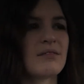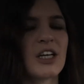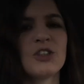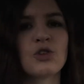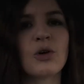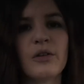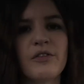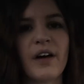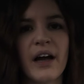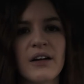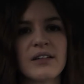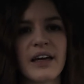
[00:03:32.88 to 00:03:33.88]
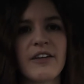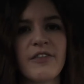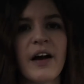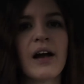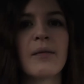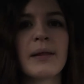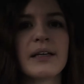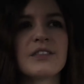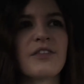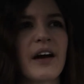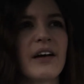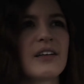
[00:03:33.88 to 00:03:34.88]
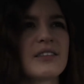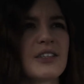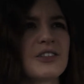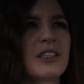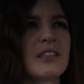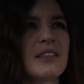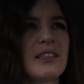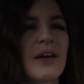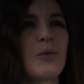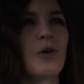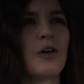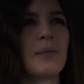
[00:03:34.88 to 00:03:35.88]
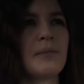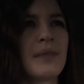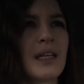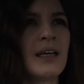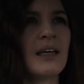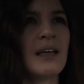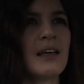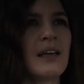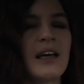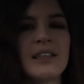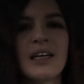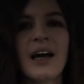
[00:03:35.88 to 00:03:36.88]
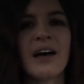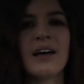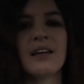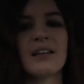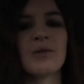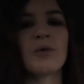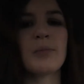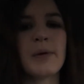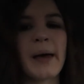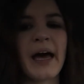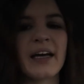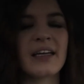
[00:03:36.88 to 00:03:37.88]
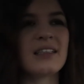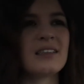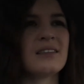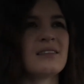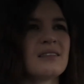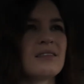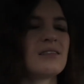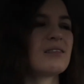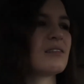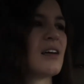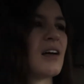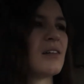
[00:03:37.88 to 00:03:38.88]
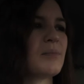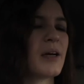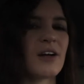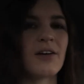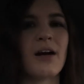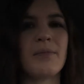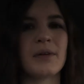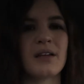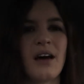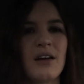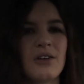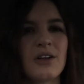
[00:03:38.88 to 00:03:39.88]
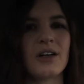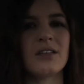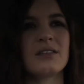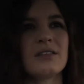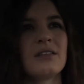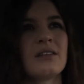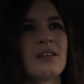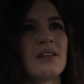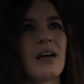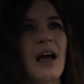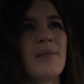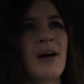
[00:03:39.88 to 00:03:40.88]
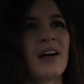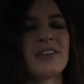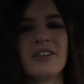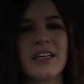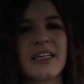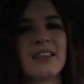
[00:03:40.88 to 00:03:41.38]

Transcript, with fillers: controlled fire, like a fireplace fire, so she can stay warm. And yeah, then we'll be back and I'll pick her up and cuddle her. I'm hungry.